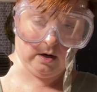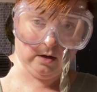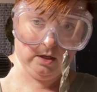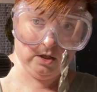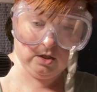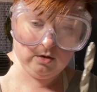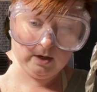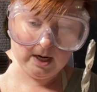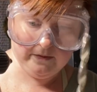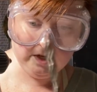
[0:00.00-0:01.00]
These two
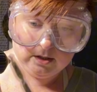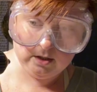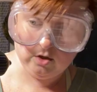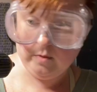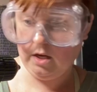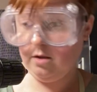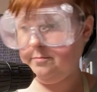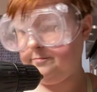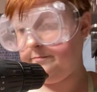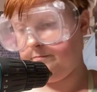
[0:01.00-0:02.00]
are obviously too big.
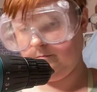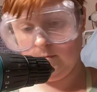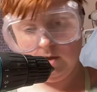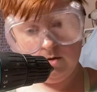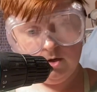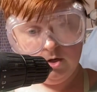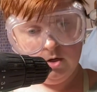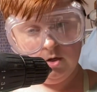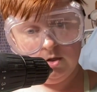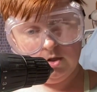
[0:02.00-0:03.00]

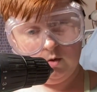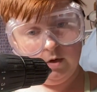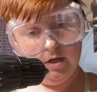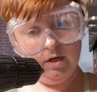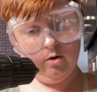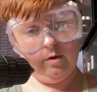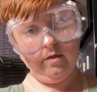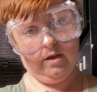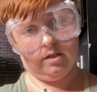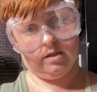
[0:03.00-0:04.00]
So we're going to go with
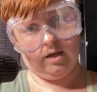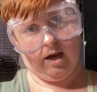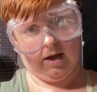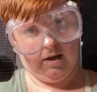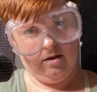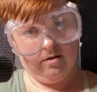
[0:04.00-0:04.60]
this guy.